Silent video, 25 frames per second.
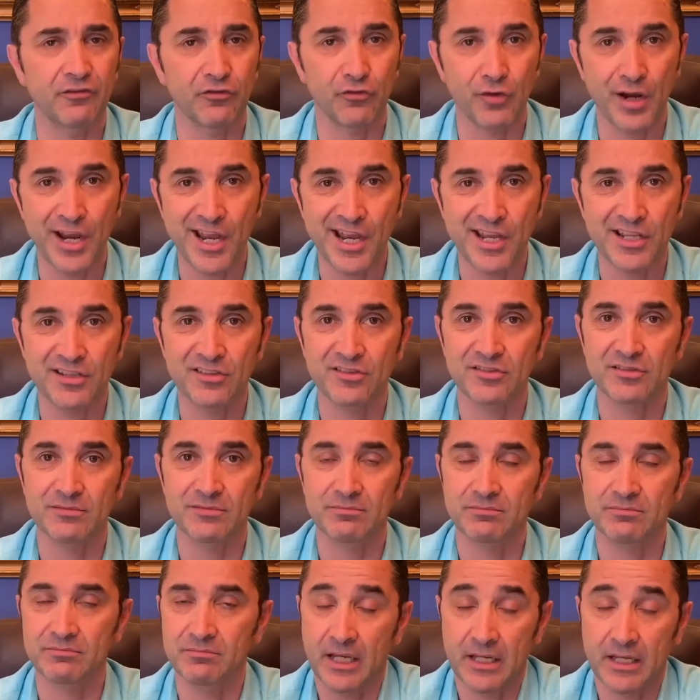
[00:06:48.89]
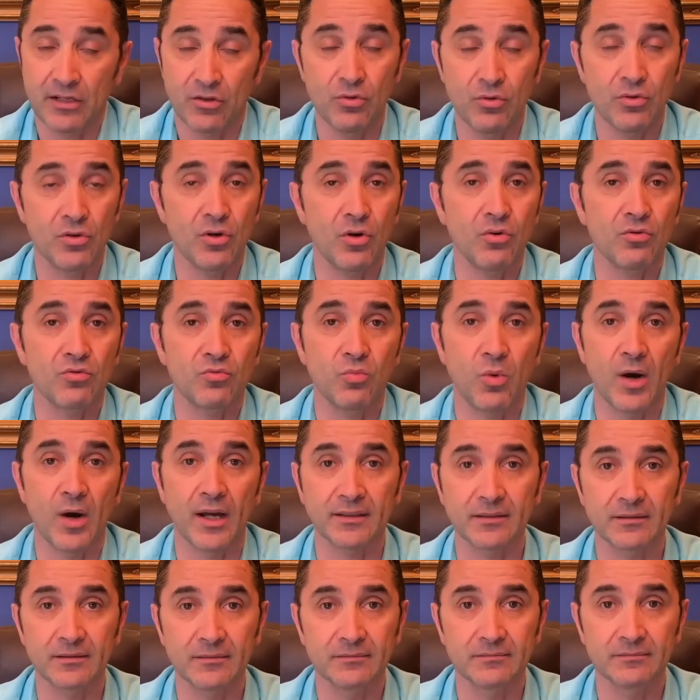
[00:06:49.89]
France, and who knows
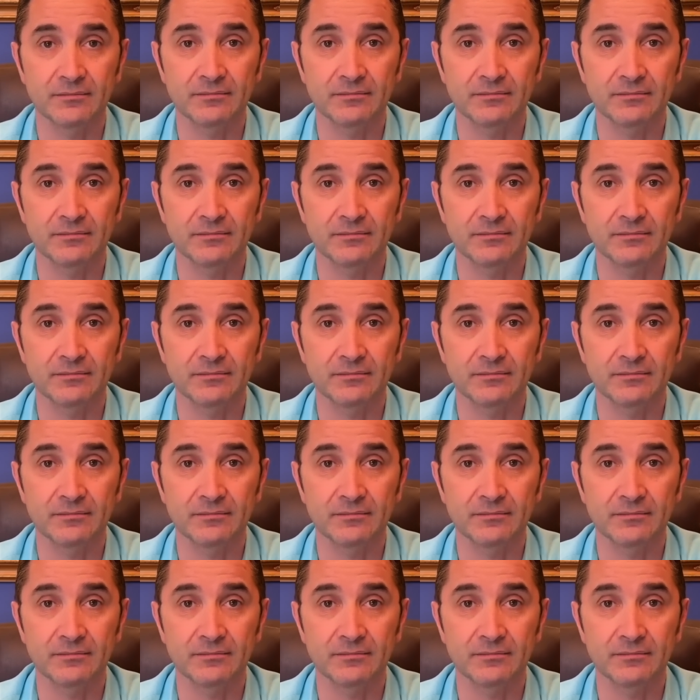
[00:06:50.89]
what.